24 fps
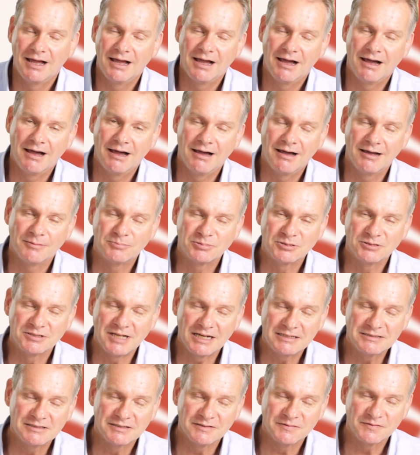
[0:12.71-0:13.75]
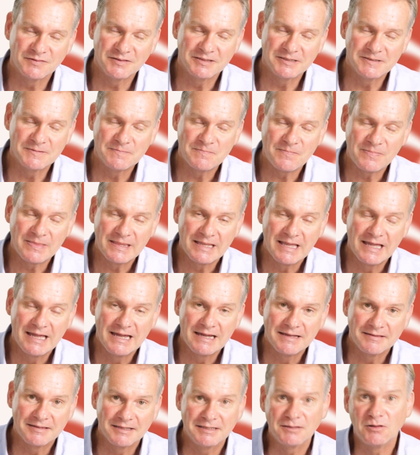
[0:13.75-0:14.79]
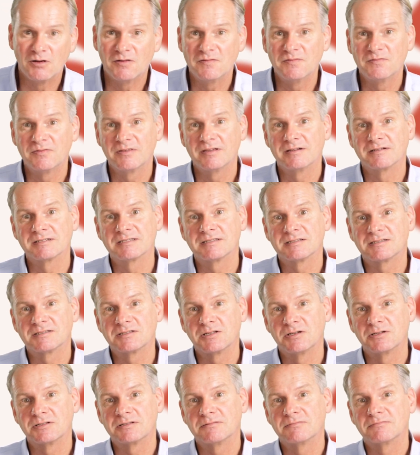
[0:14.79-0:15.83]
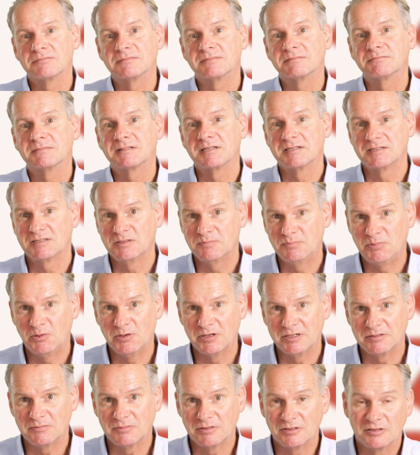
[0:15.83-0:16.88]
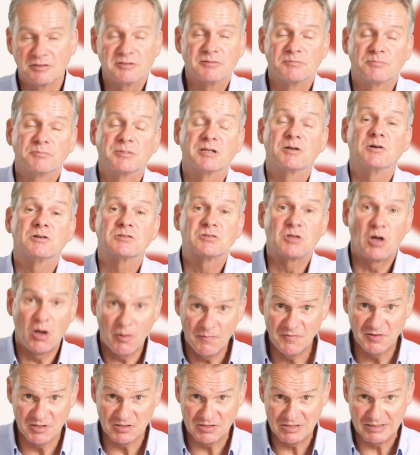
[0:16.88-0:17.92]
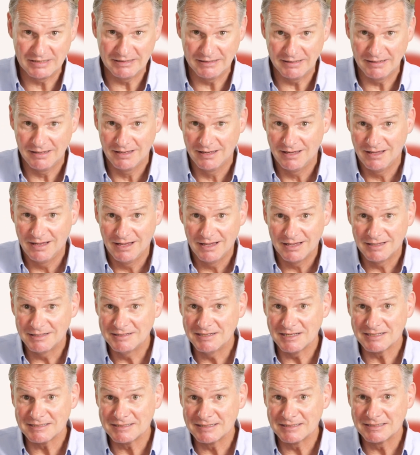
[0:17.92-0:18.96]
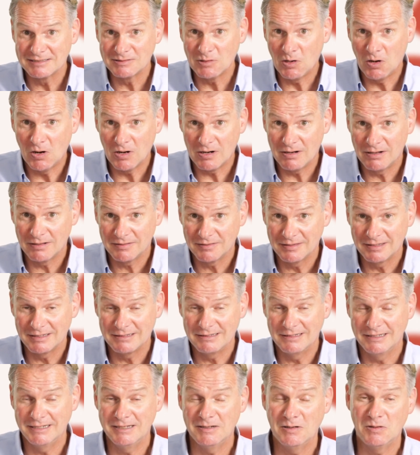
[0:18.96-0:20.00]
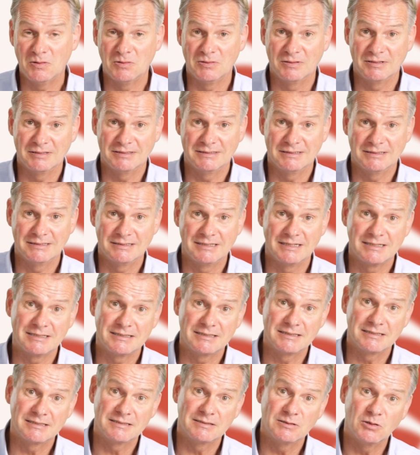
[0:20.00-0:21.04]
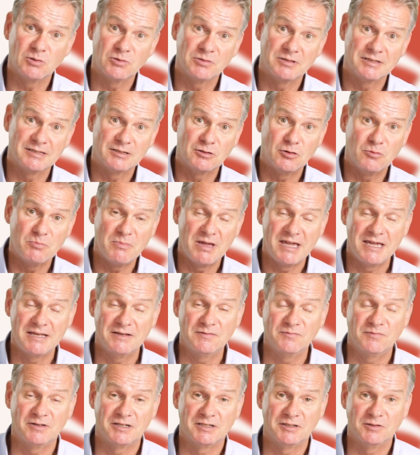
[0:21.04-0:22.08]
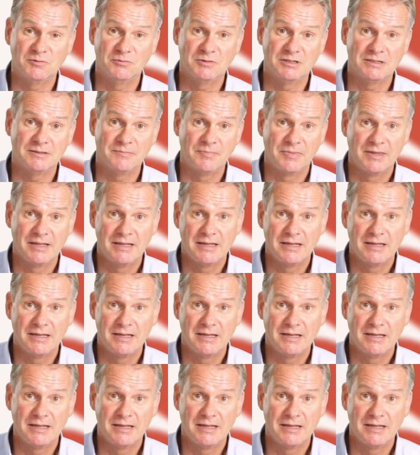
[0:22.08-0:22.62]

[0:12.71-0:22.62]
productively, then often there's a certain disappointment because obviously it doesn't talk their lingo and it doesn't know their domain very well.